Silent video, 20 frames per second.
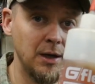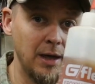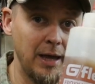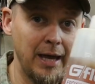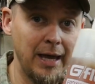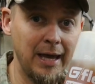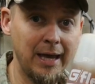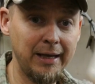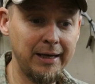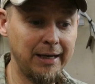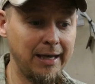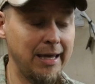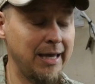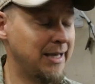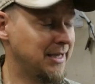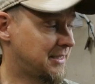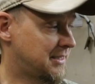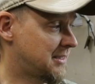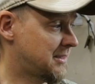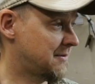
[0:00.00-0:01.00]
And
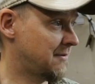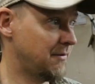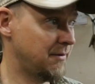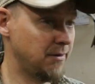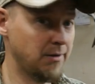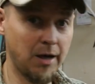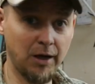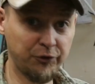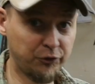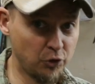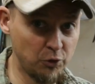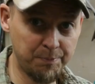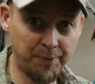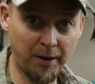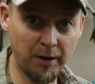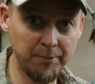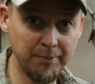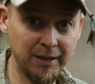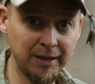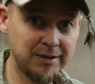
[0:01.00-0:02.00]
it's a
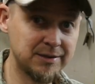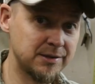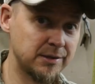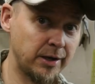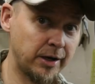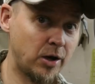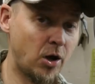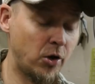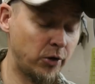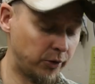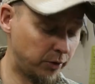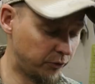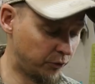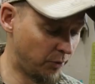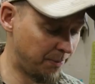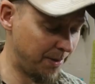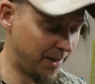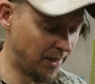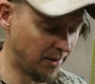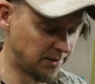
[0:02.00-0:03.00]
two-part mix like all your other
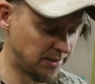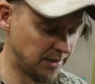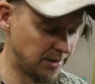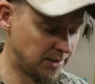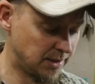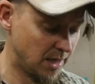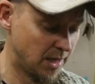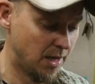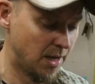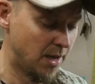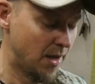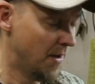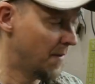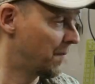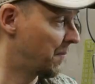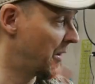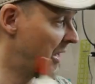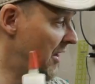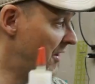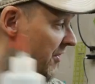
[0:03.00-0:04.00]
epoxies.
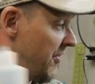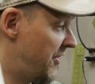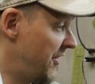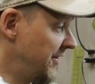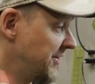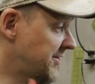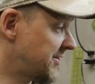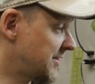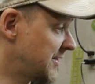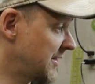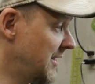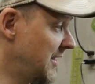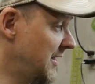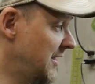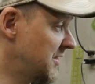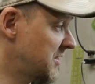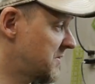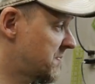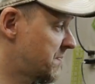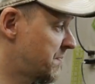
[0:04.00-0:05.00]
But this
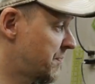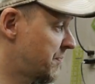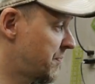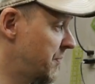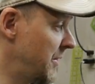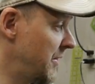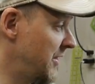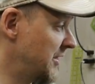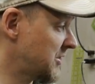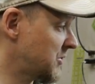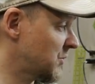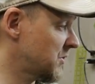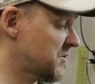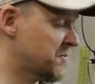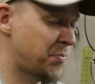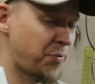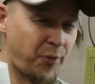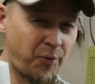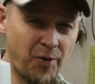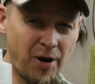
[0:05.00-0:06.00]
is this was
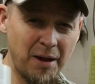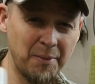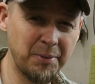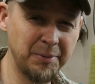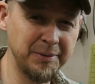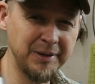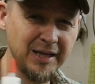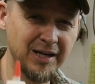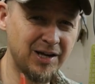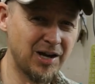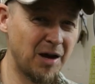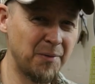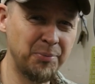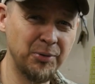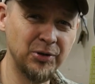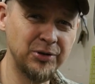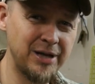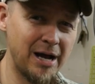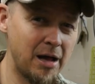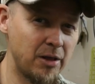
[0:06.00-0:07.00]
probably a
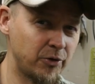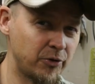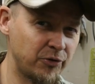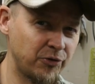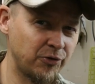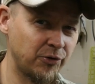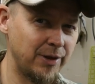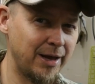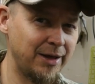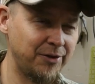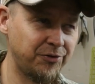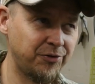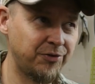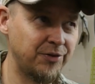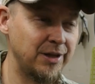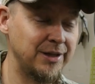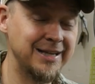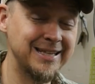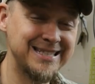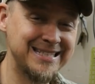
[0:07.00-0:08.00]
couple of dollars less
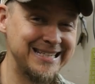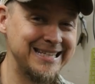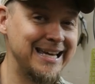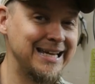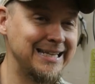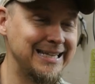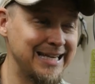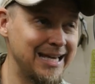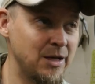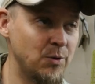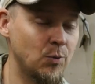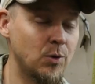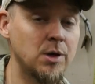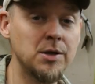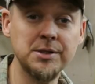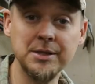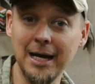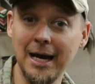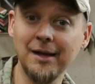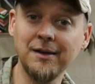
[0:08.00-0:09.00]
than the T eighty-eight
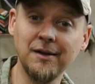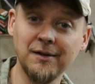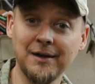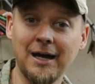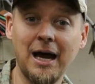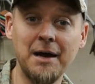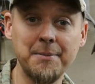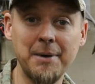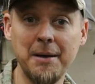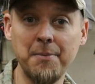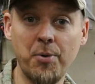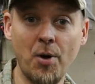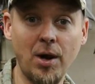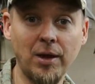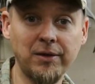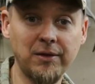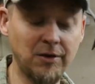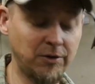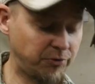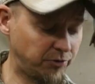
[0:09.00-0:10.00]
was at the time I
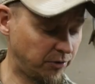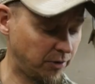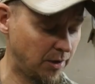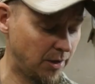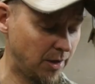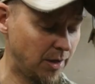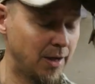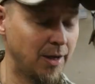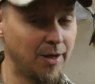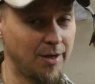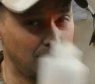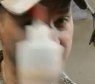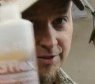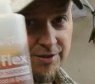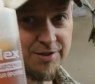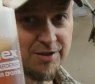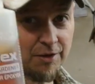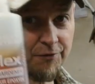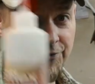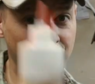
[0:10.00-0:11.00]
bought this.
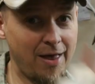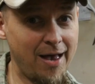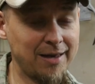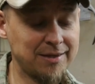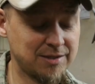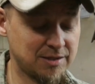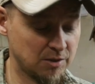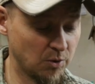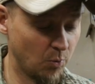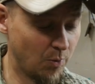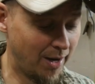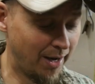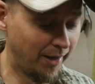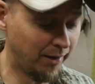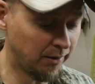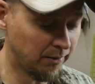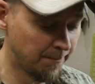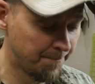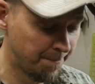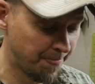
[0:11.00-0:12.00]
This stuff lasts a
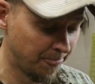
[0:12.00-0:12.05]
while.